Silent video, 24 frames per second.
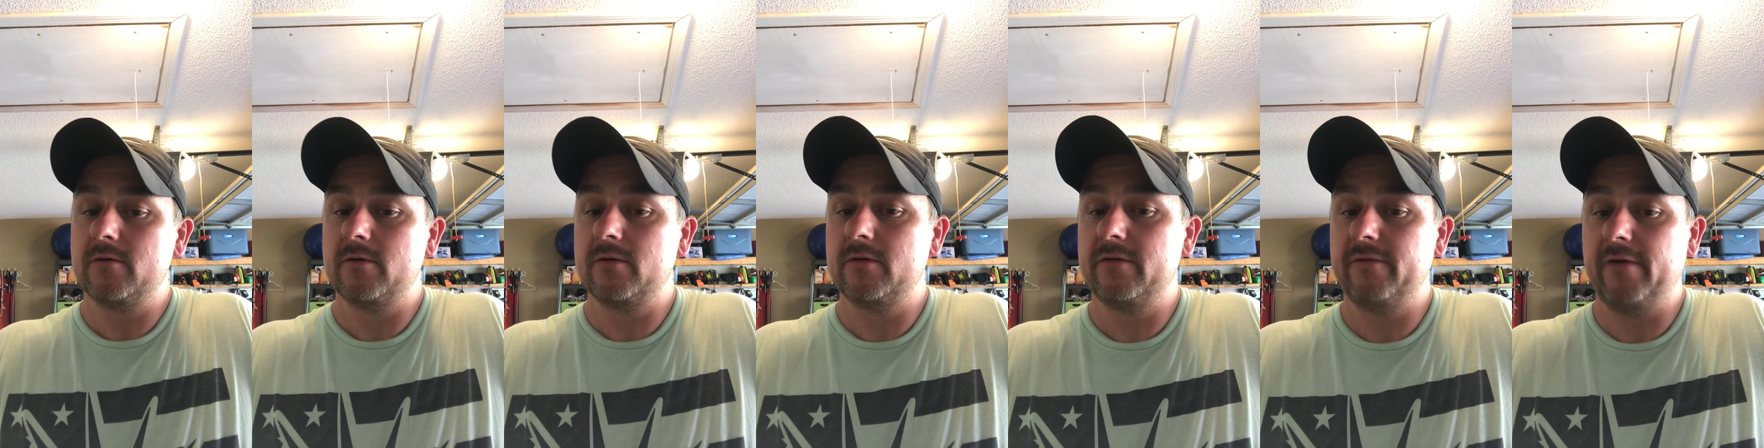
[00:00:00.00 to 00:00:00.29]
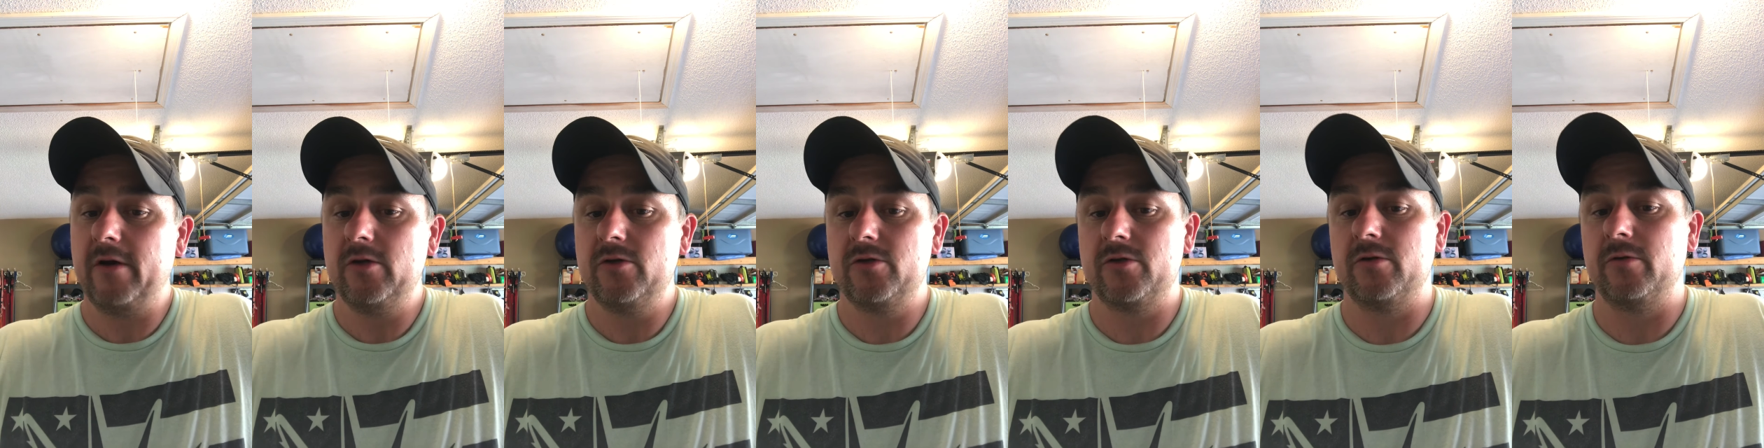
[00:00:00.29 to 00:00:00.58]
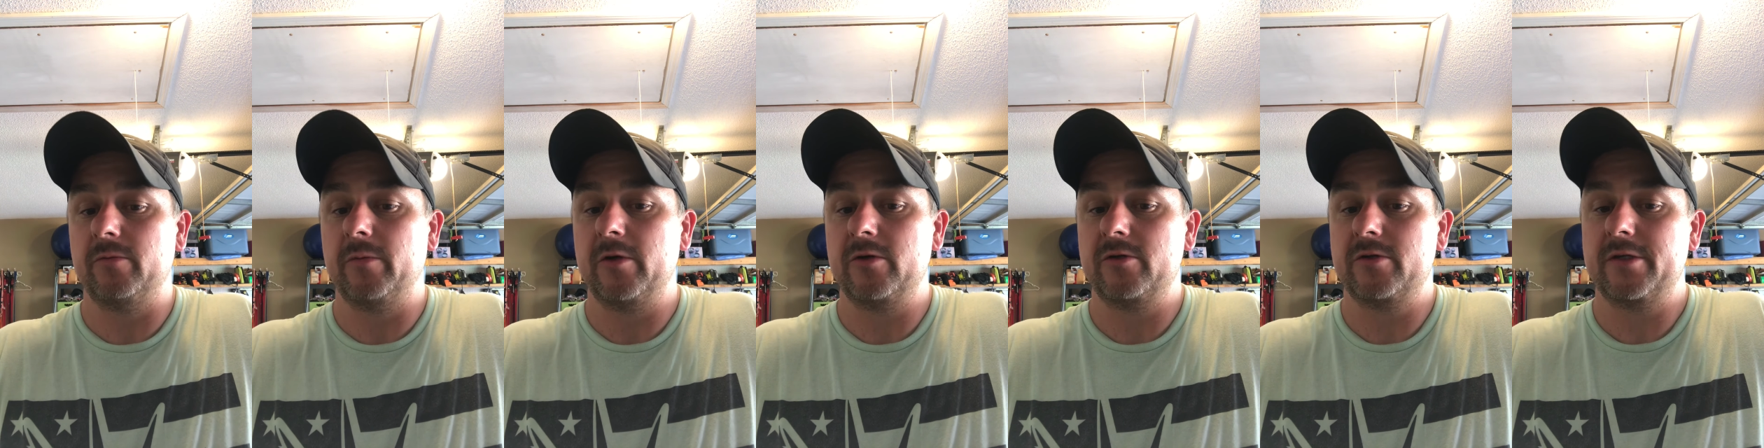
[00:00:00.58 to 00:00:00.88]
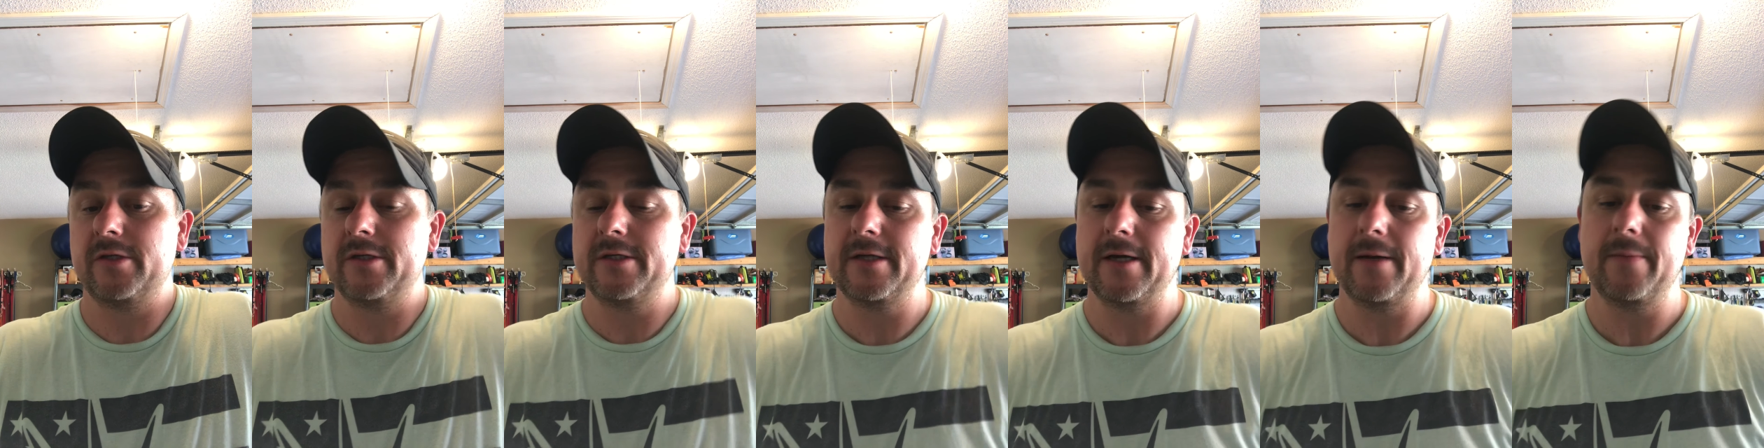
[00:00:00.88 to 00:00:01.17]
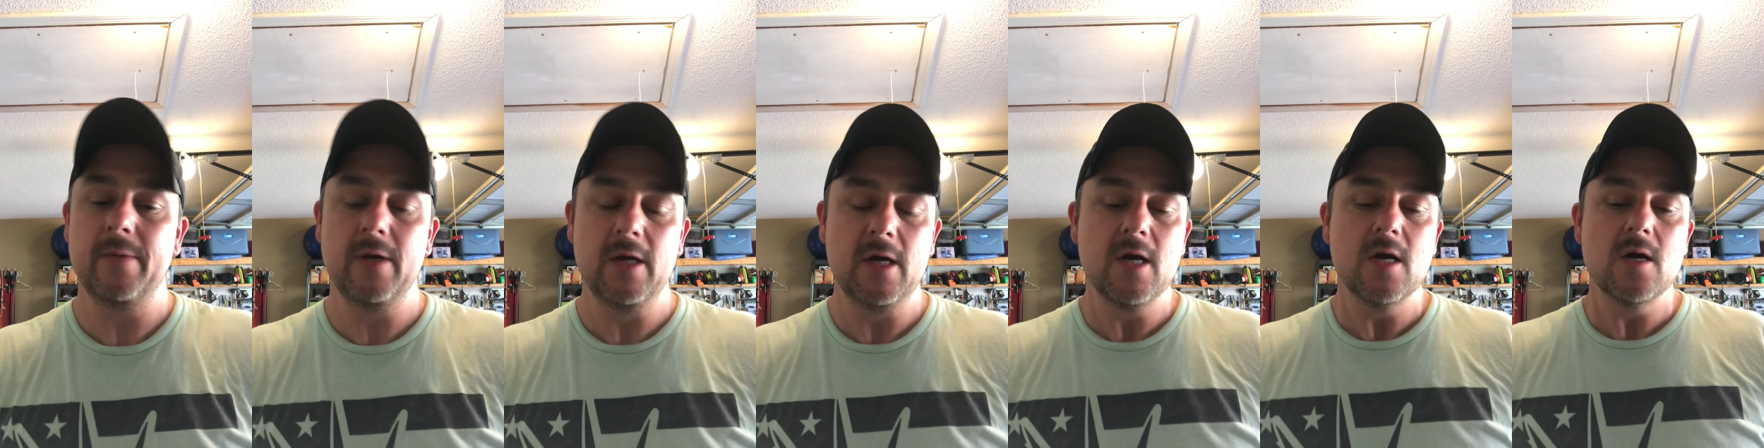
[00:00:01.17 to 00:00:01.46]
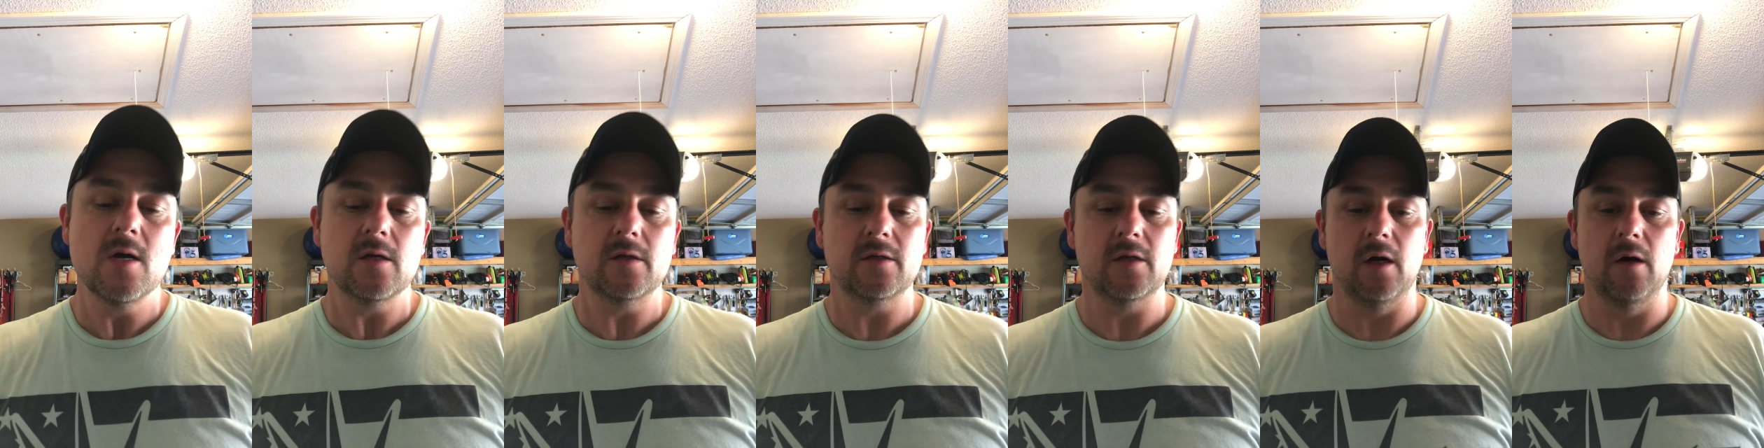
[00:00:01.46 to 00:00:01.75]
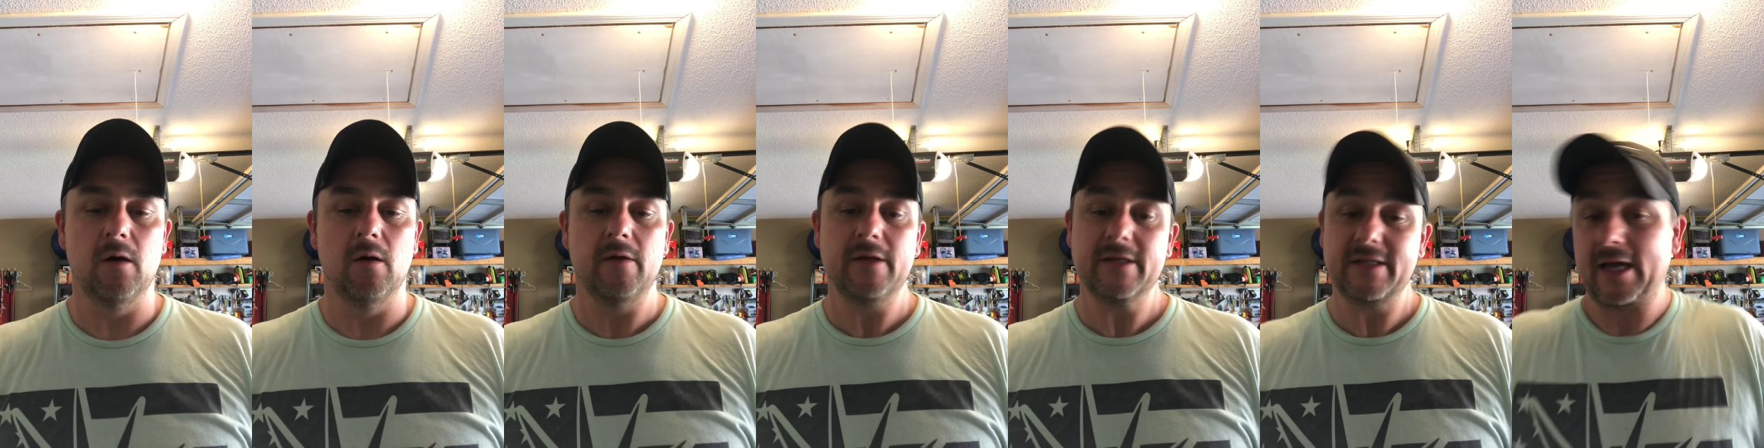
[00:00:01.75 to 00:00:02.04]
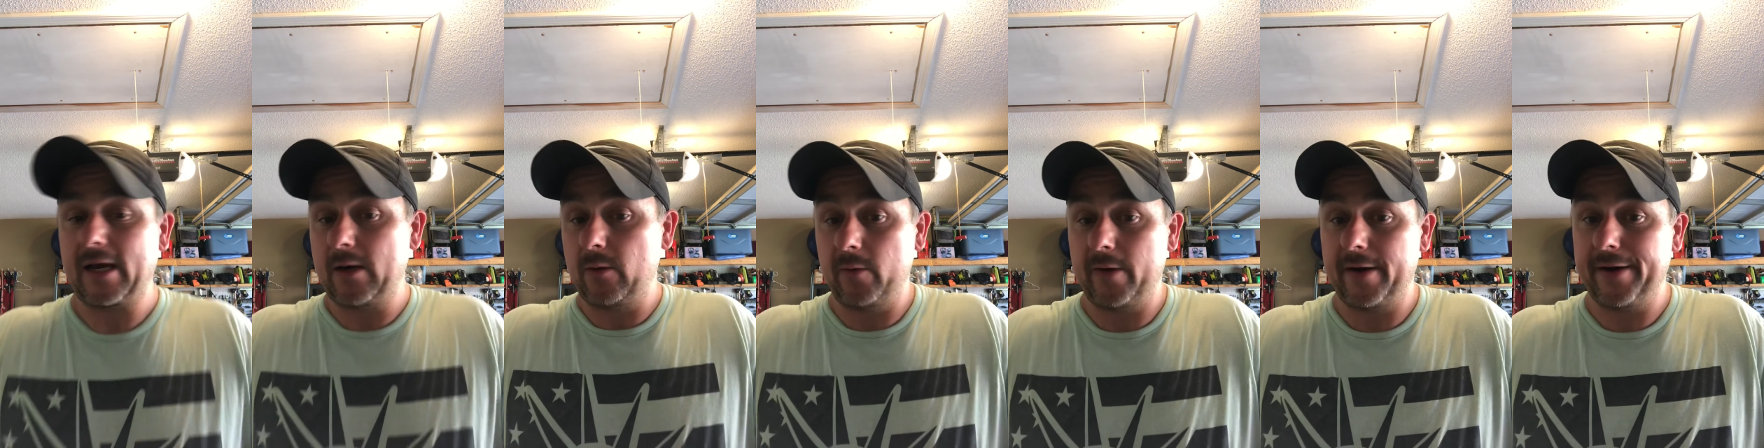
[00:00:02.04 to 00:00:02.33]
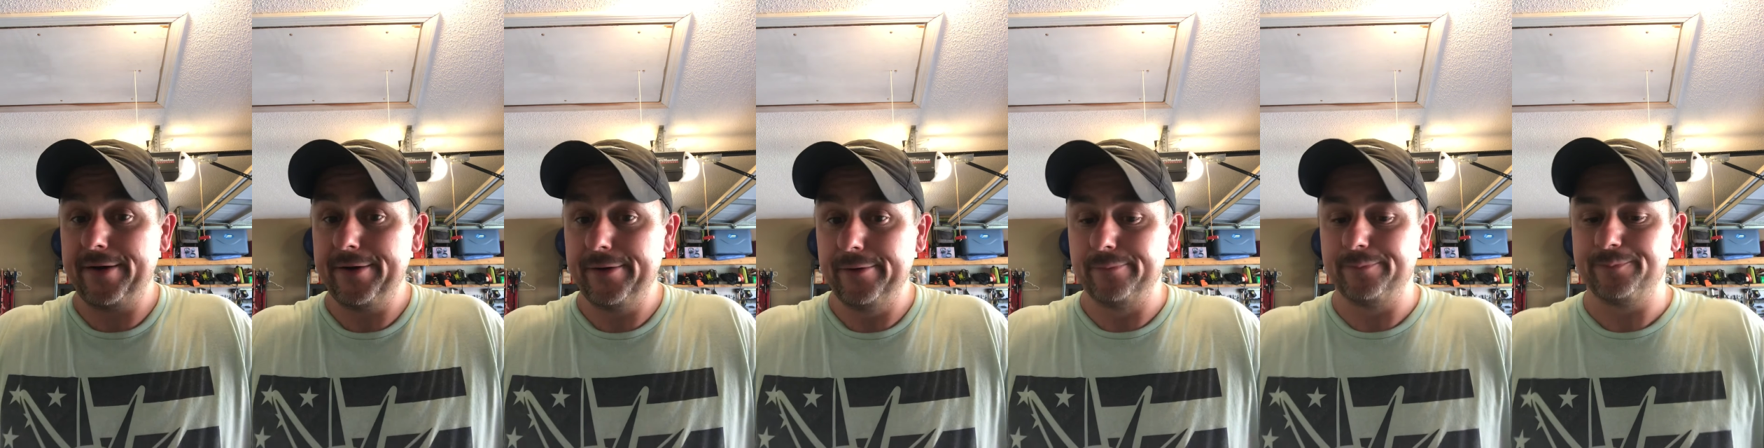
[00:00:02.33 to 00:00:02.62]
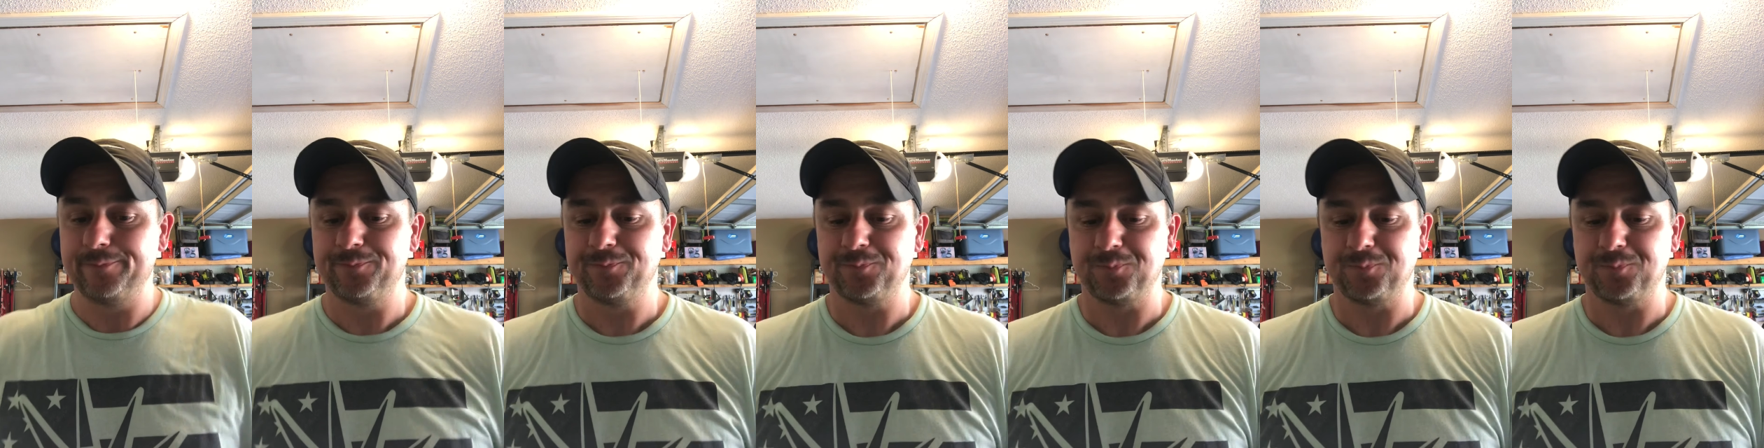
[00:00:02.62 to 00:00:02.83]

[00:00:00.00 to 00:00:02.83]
a devotional most of the time. So that's kind of what I do.